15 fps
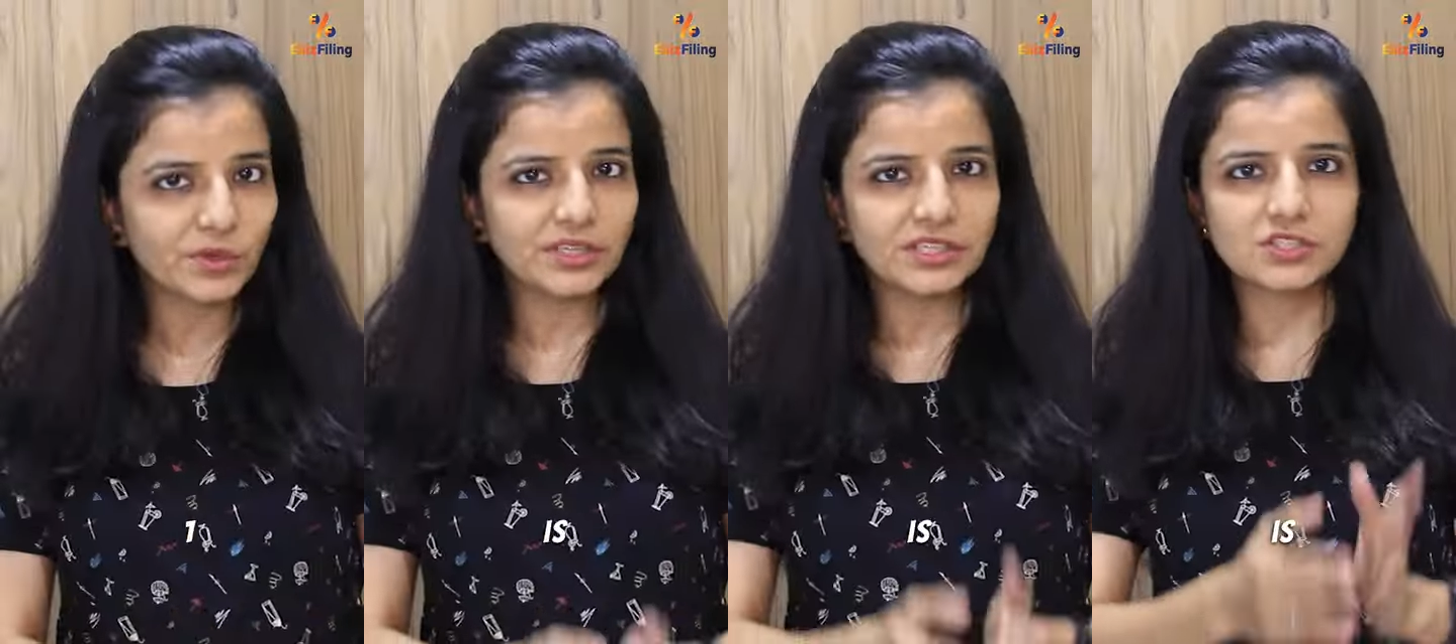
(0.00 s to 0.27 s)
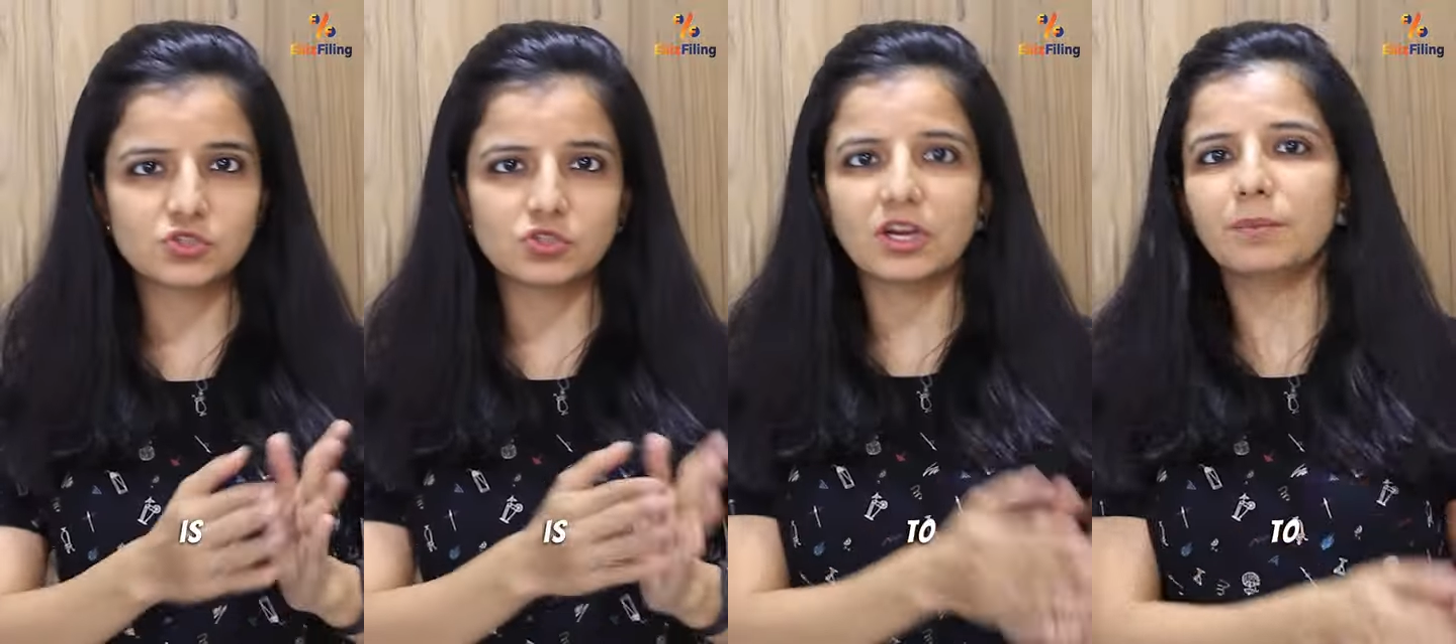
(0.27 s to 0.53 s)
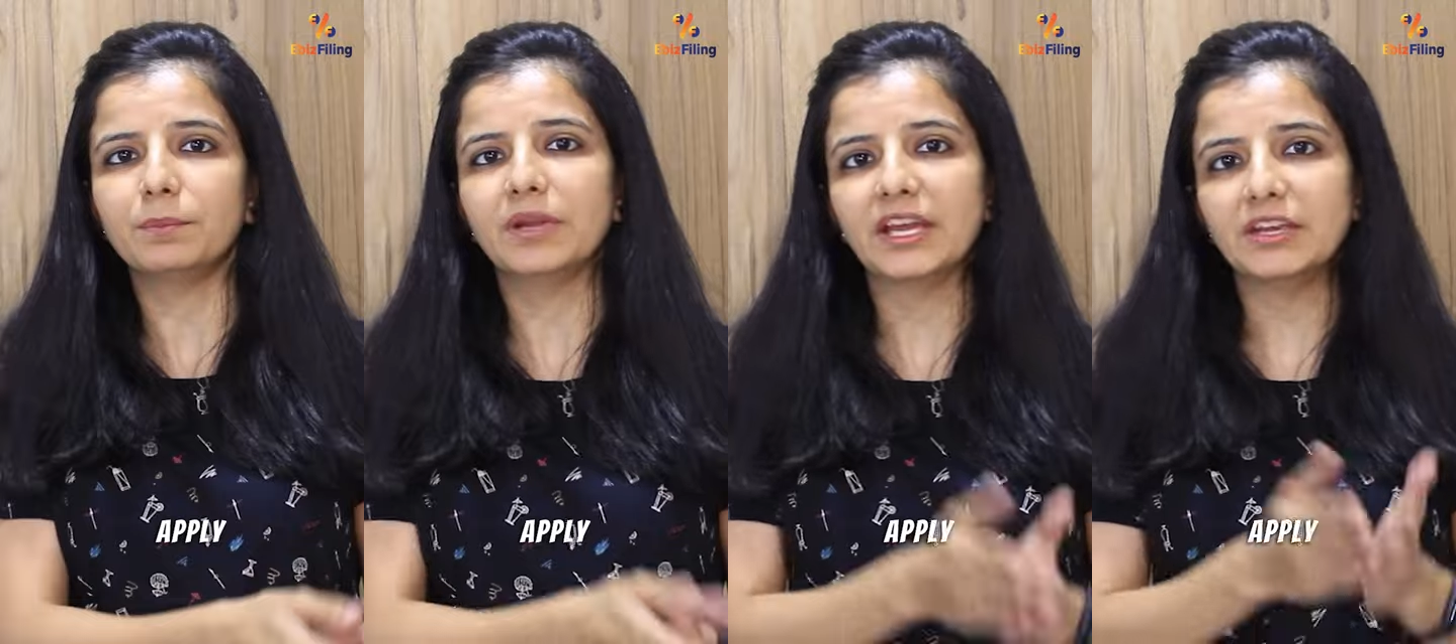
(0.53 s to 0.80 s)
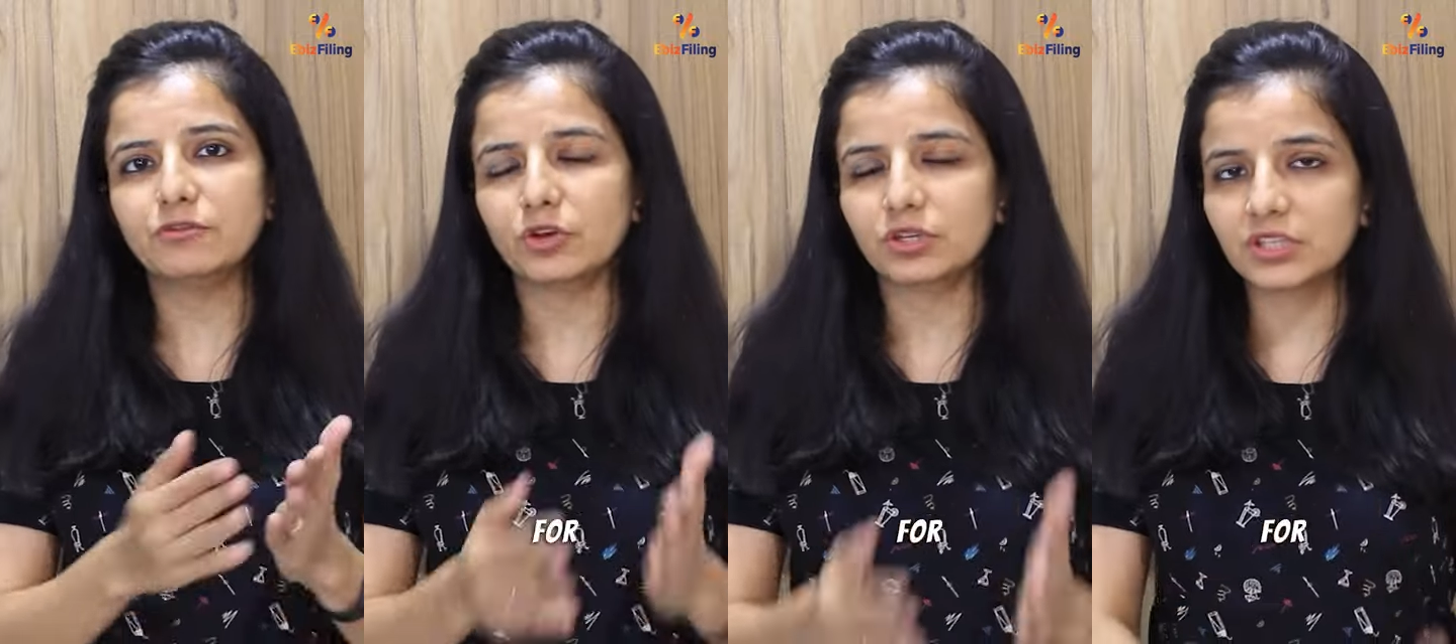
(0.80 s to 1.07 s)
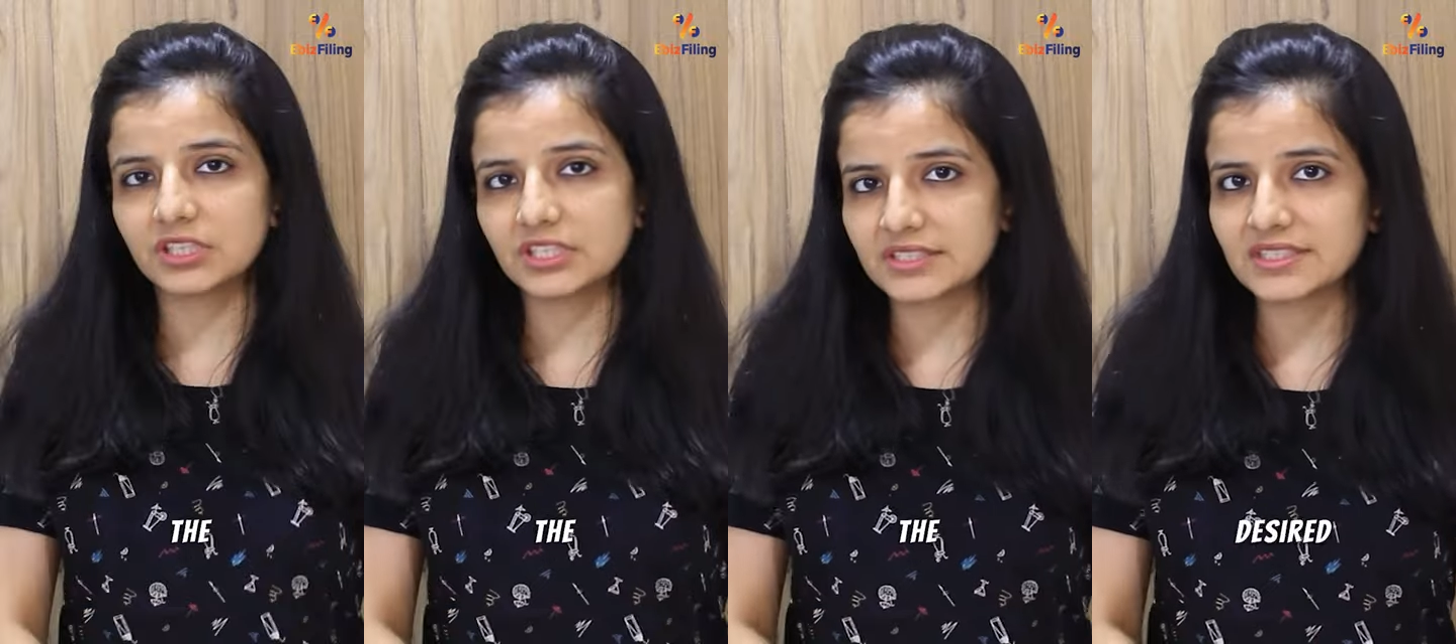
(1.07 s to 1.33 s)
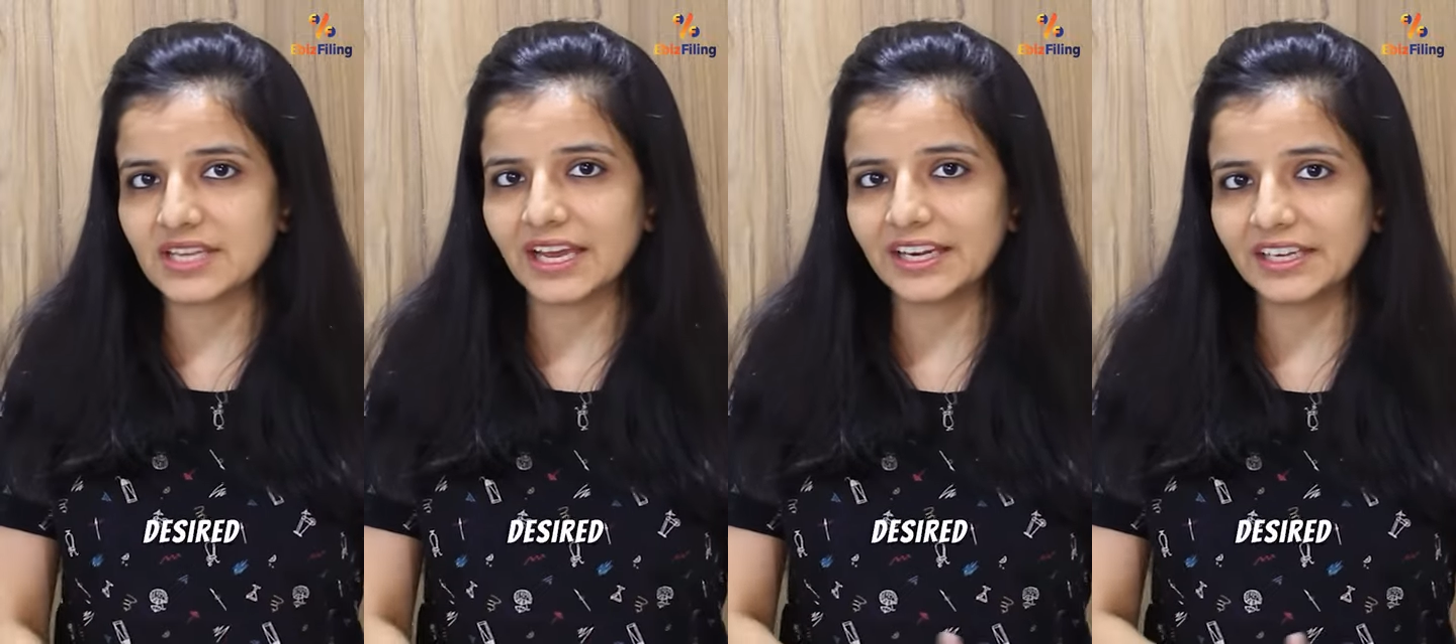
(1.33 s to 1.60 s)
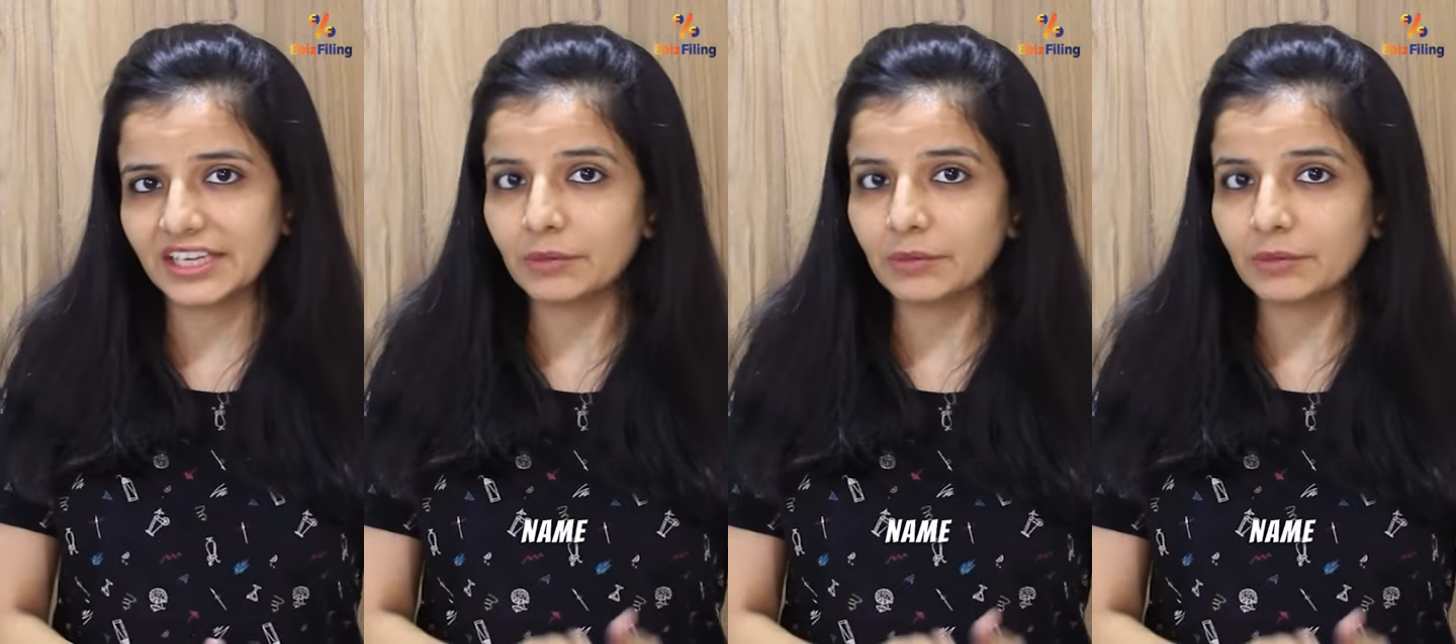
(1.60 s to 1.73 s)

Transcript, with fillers: 1 is to apply for the desired